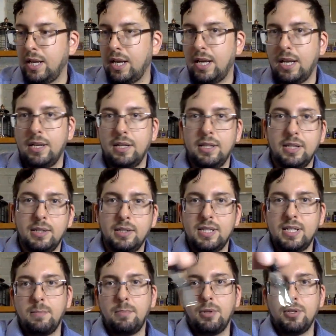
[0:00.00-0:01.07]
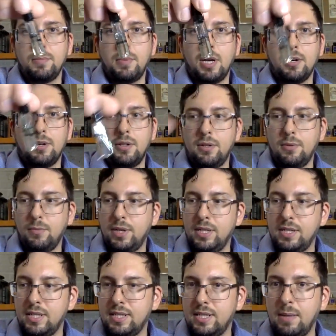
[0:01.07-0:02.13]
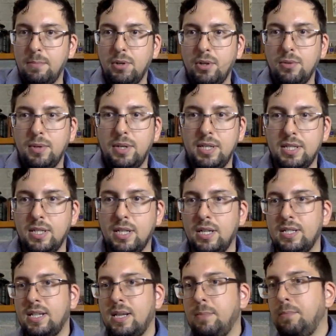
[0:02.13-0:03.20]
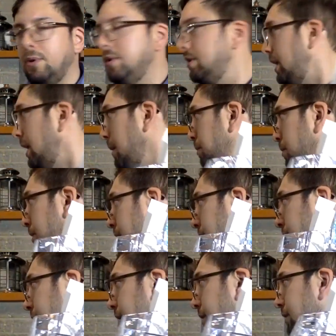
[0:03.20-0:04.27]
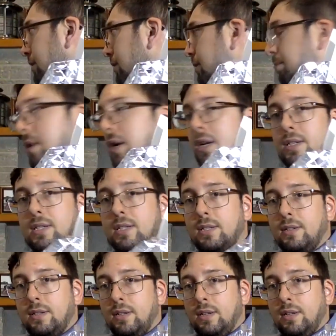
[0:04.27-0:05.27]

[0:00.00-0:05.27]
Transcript: and the little samples bottle when it's a sample. When it's not a sample, I put it here, this box,